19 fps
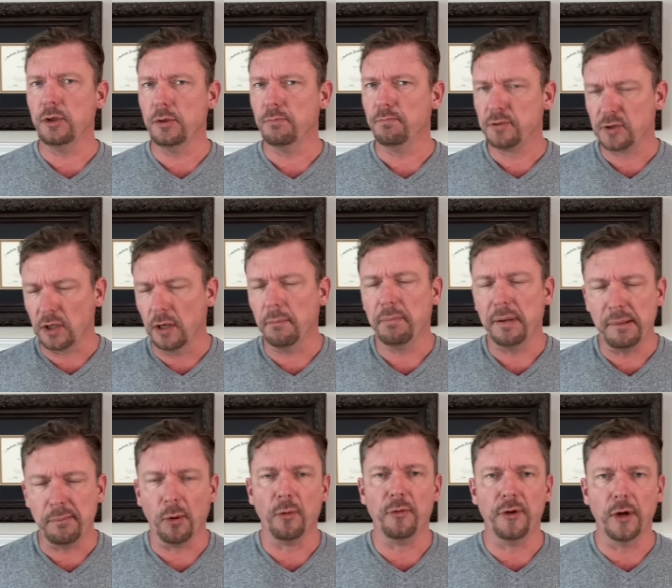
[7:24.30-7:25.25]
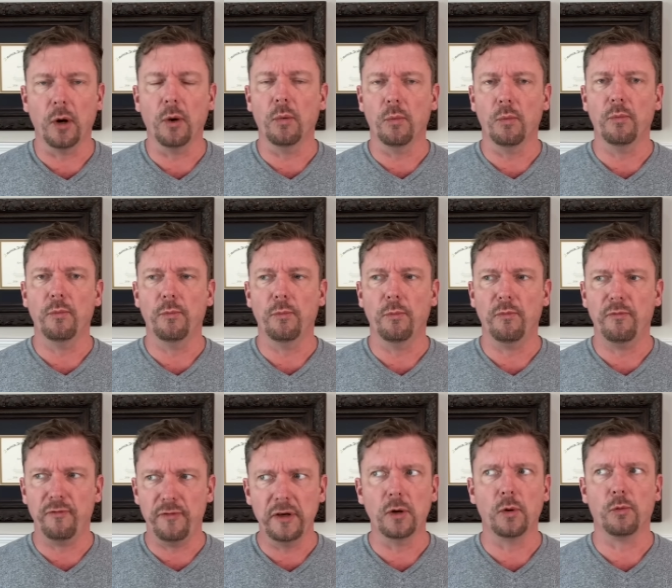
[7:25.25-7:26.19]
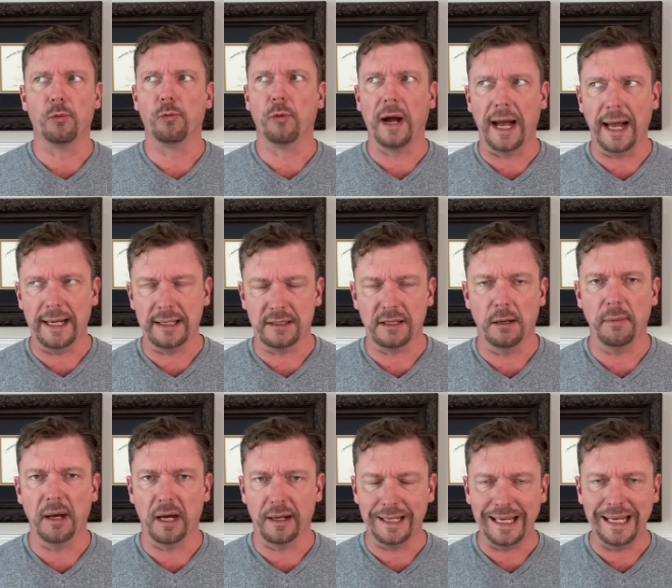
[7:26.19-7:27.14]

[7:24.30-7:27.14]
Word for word: some people don't feel right about